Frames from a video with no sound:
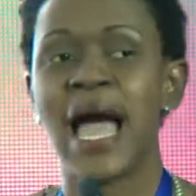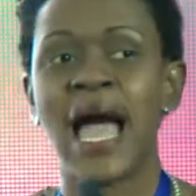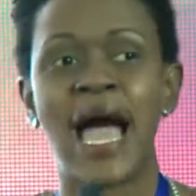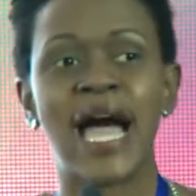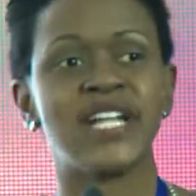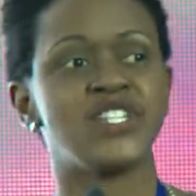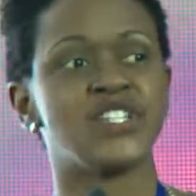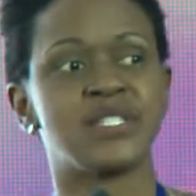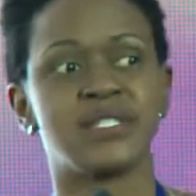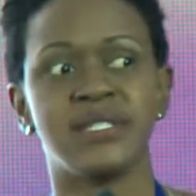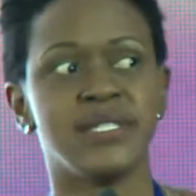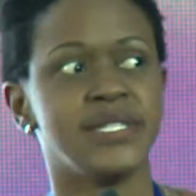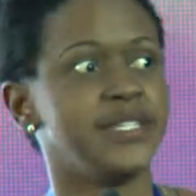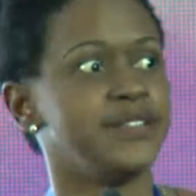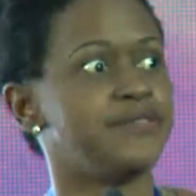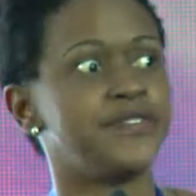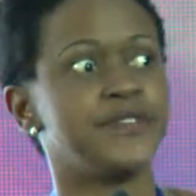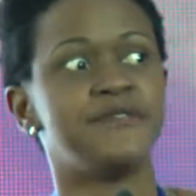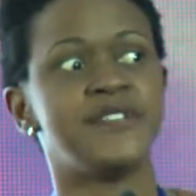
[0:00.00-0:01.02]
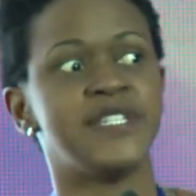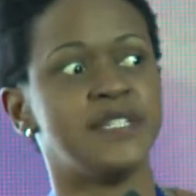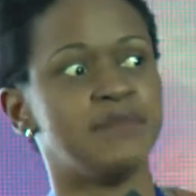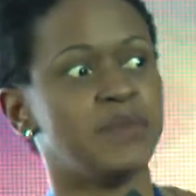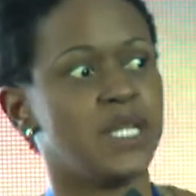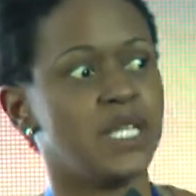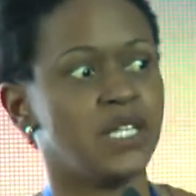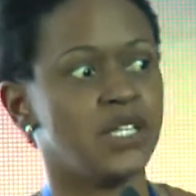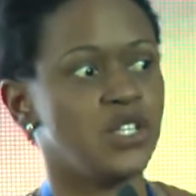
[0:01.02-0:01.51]
I just need 15
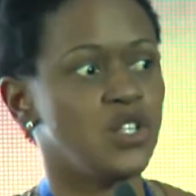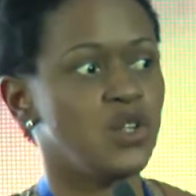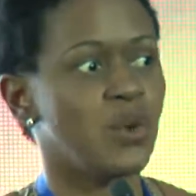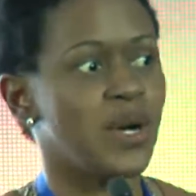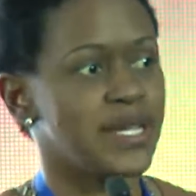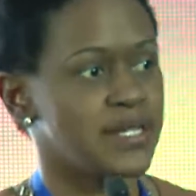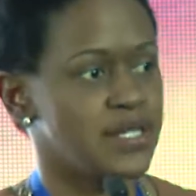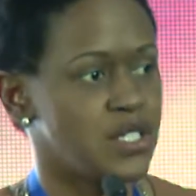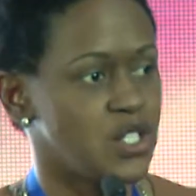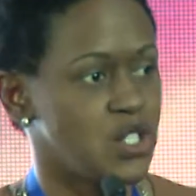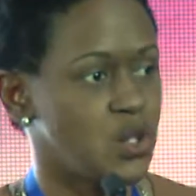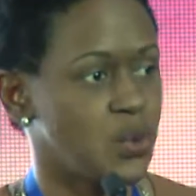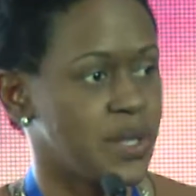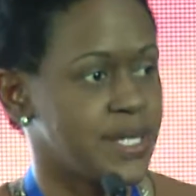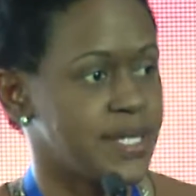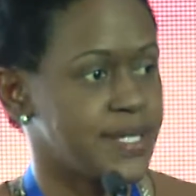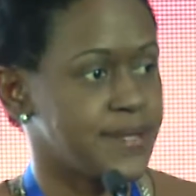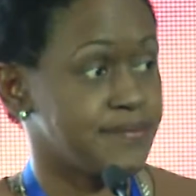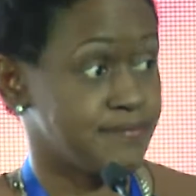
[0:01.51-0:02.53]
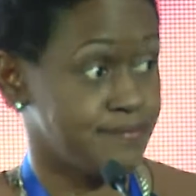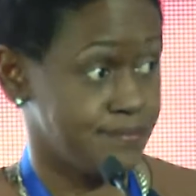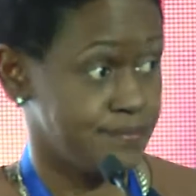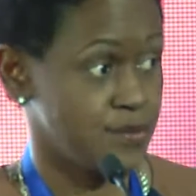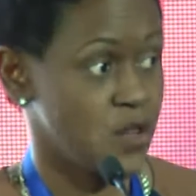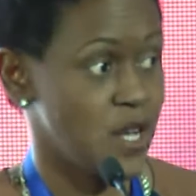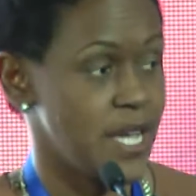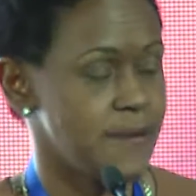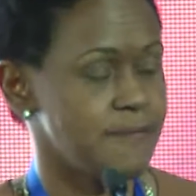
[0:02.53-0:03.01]
million US to do it,
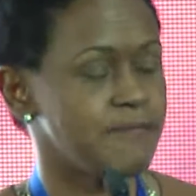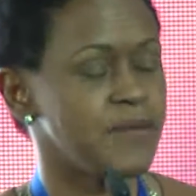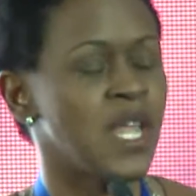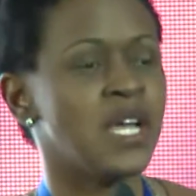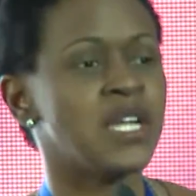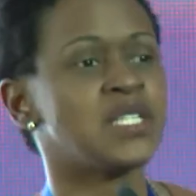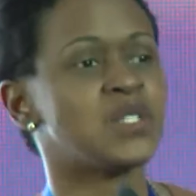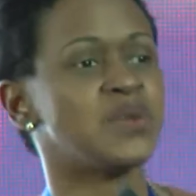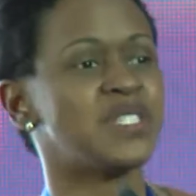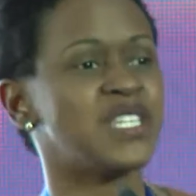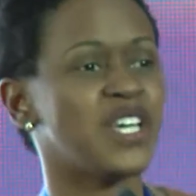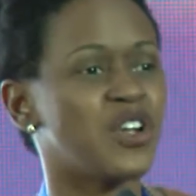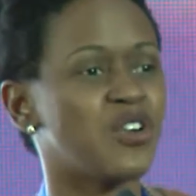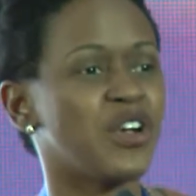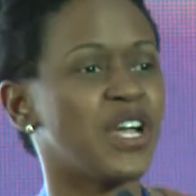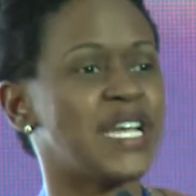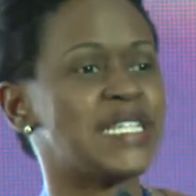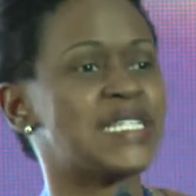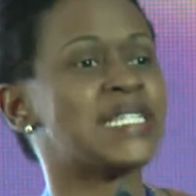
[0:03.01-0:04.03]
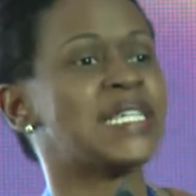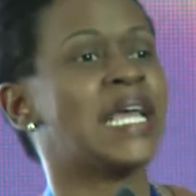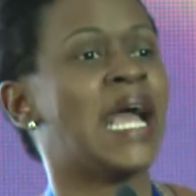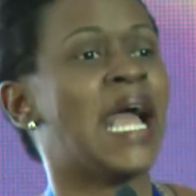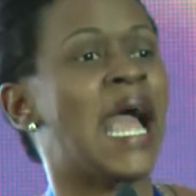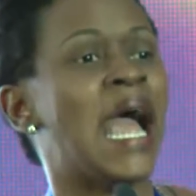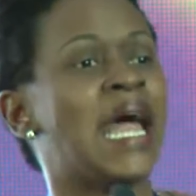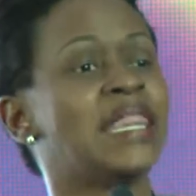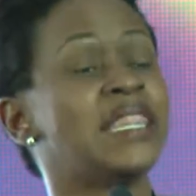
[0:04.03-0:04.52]
right? So we'll say, great.
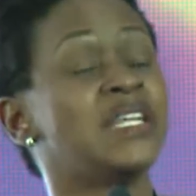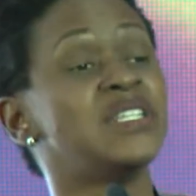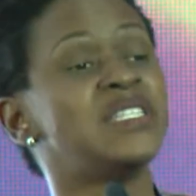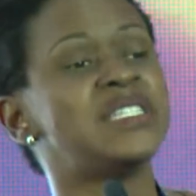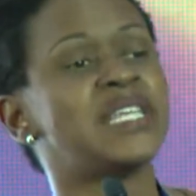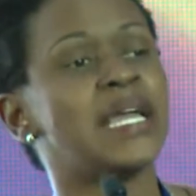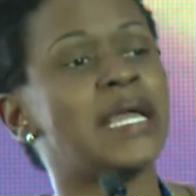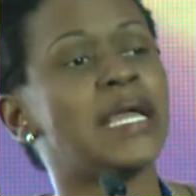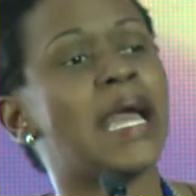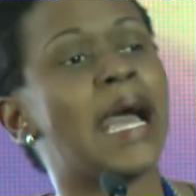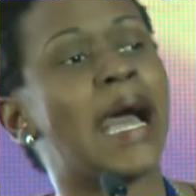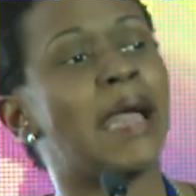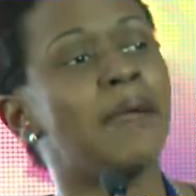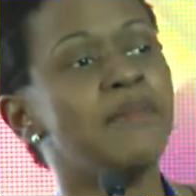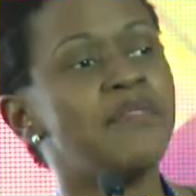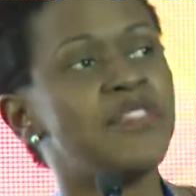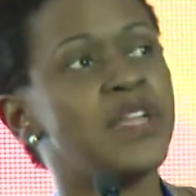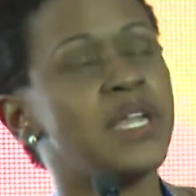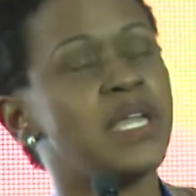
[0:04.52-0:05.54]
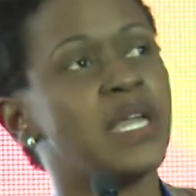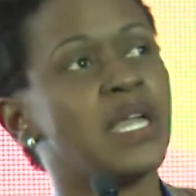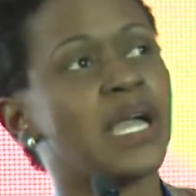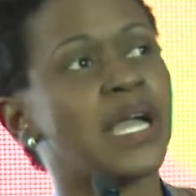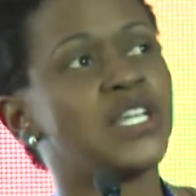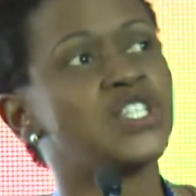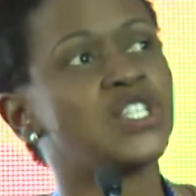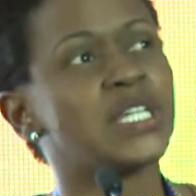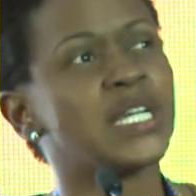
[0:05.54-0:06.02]
And they'll say, I'm thinking
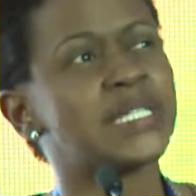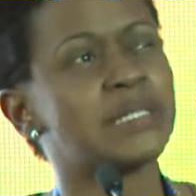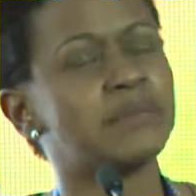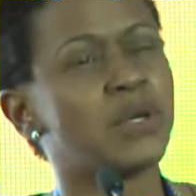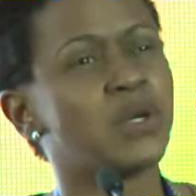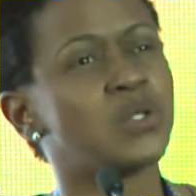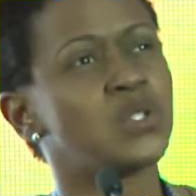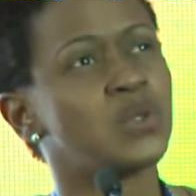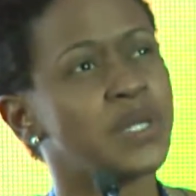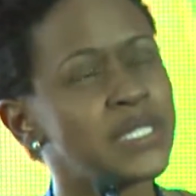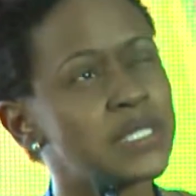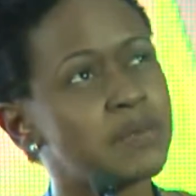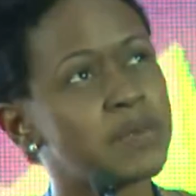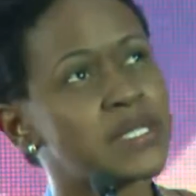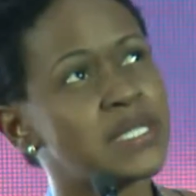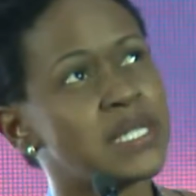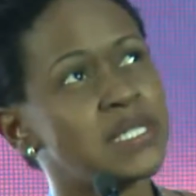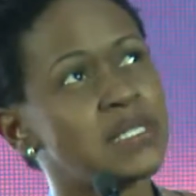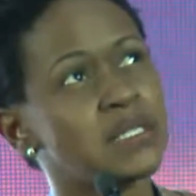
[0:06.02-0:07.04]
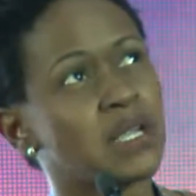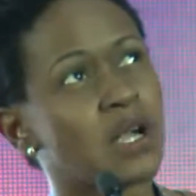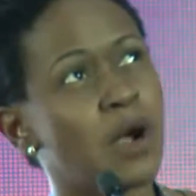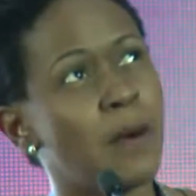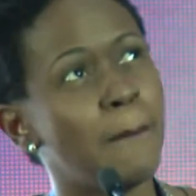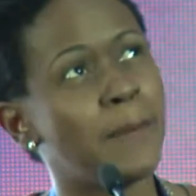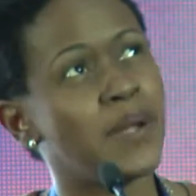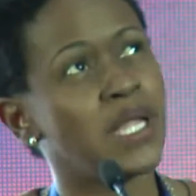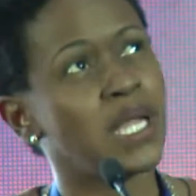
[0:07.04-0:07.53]
I should get about 20% of the
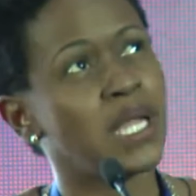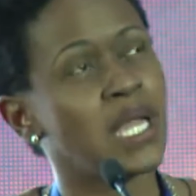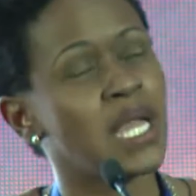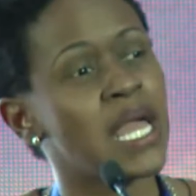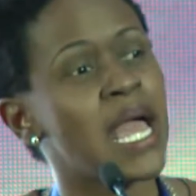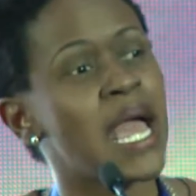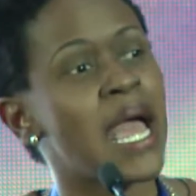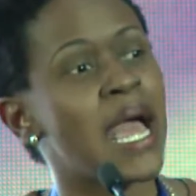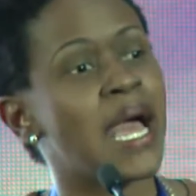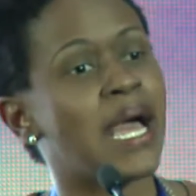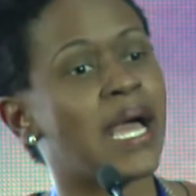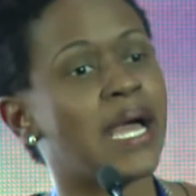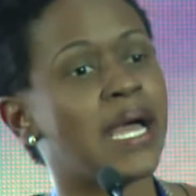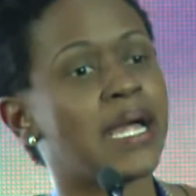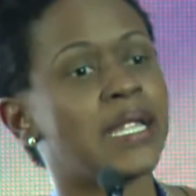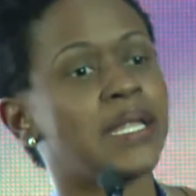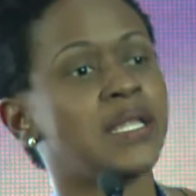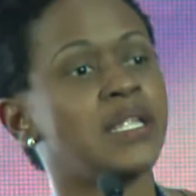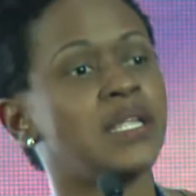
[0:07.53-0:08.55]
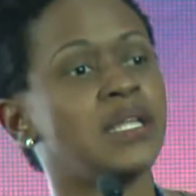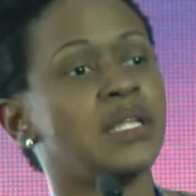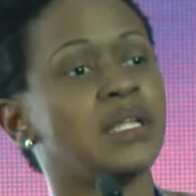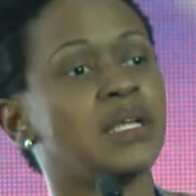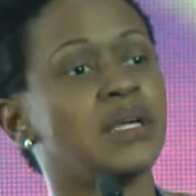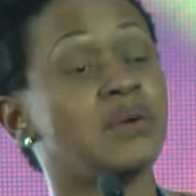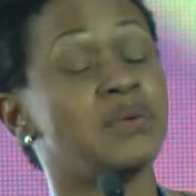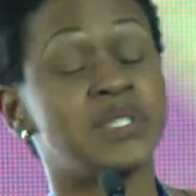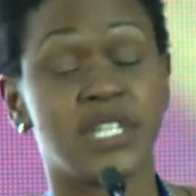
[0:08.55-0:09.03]
company. And
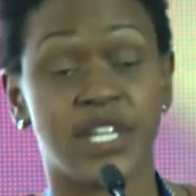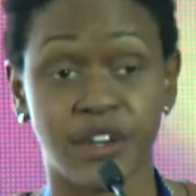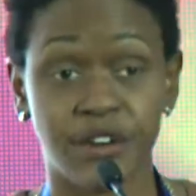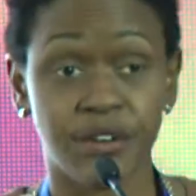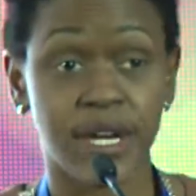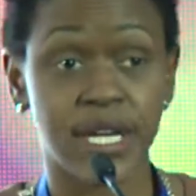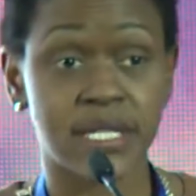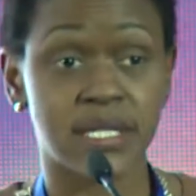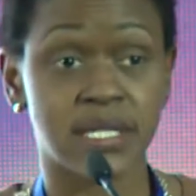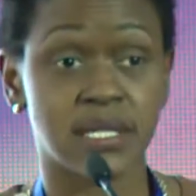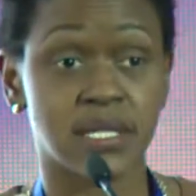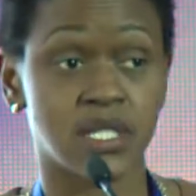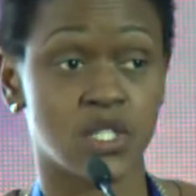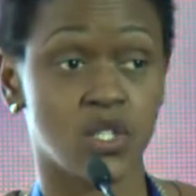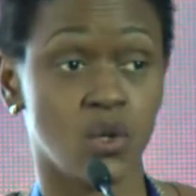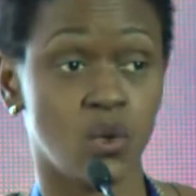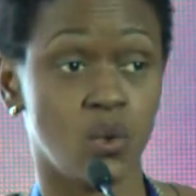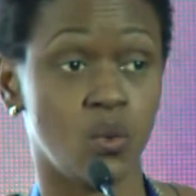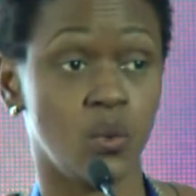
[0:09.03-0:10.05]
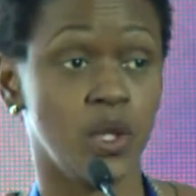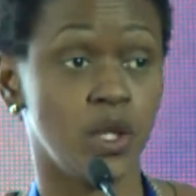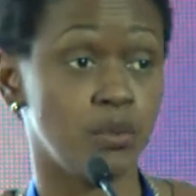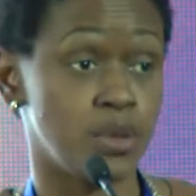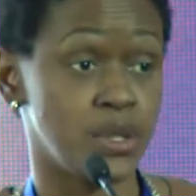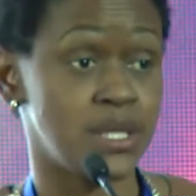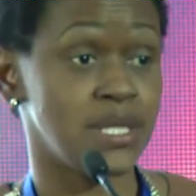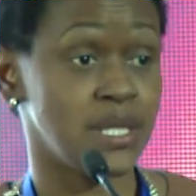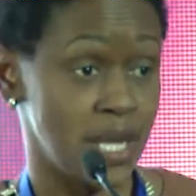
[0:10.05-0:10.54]
we say, great. So we'll
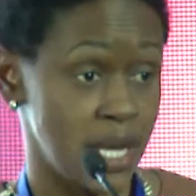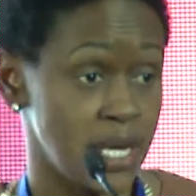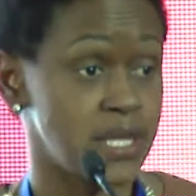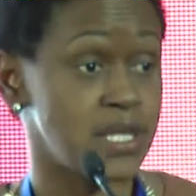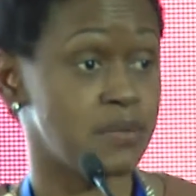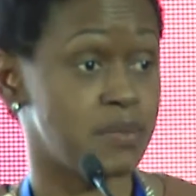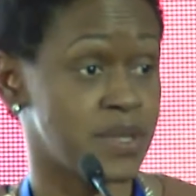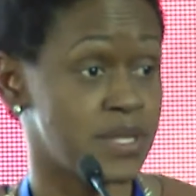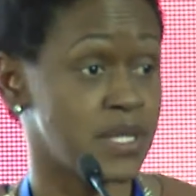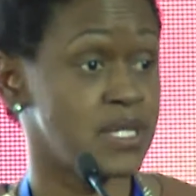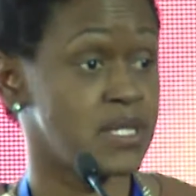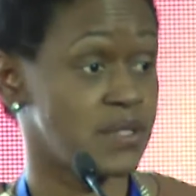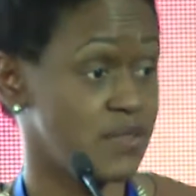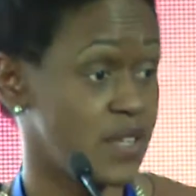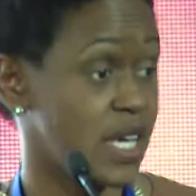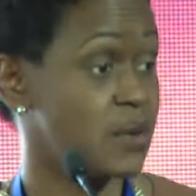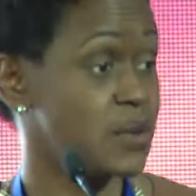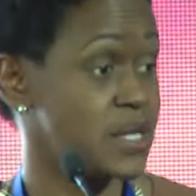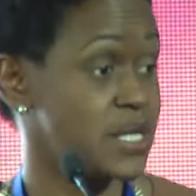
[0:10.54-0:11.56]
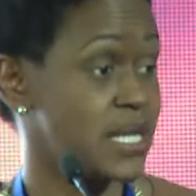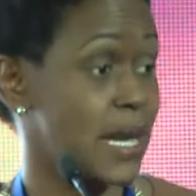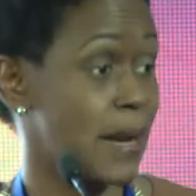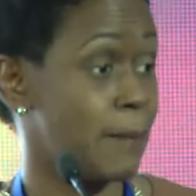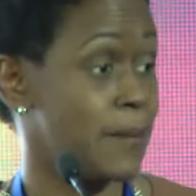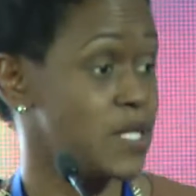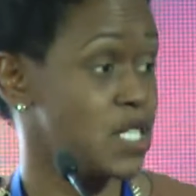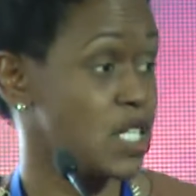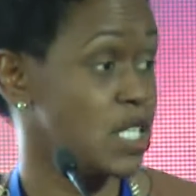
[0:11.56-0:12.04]
put in 80% of the equity
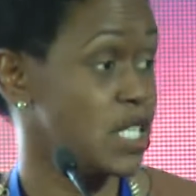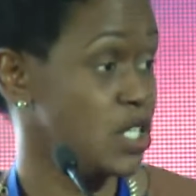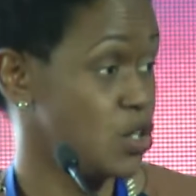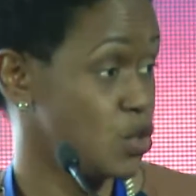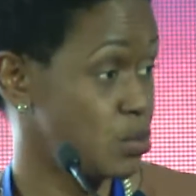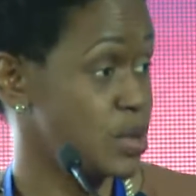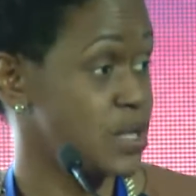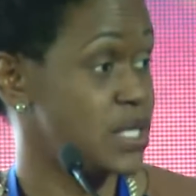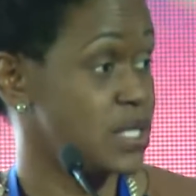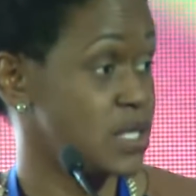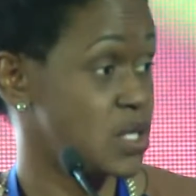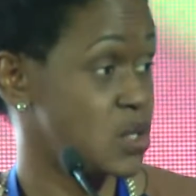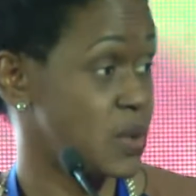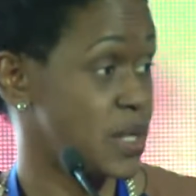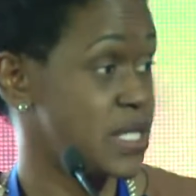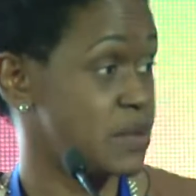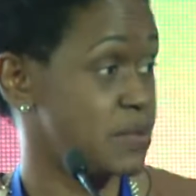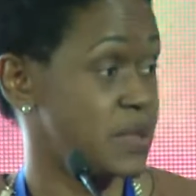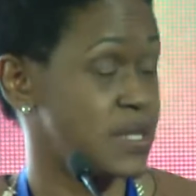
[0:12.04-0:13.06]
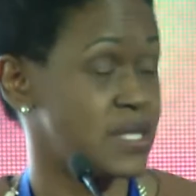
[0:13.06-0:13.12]
capital, and you'll put in the 20%.